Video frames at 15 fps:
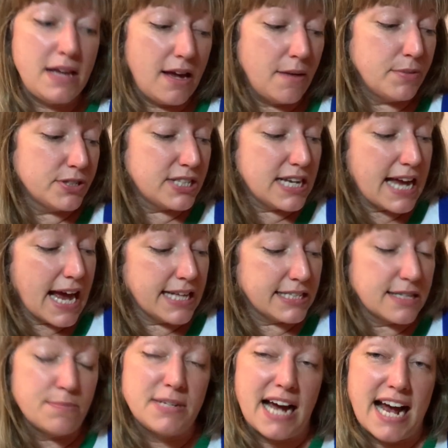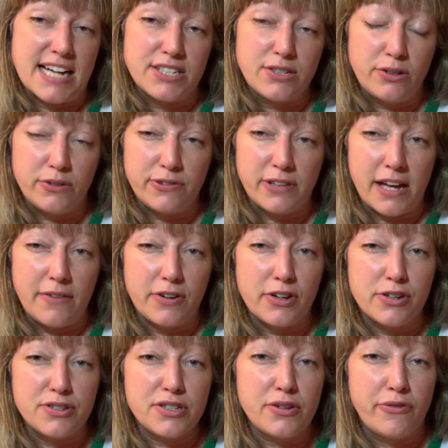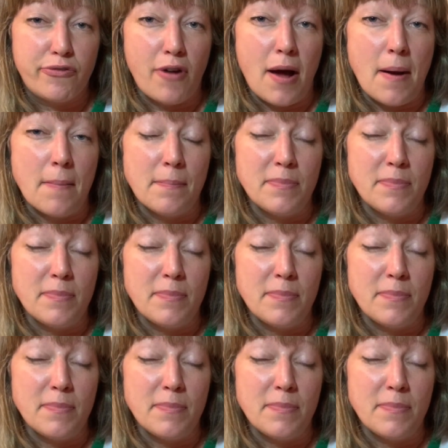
able to get some diacetyl flavors from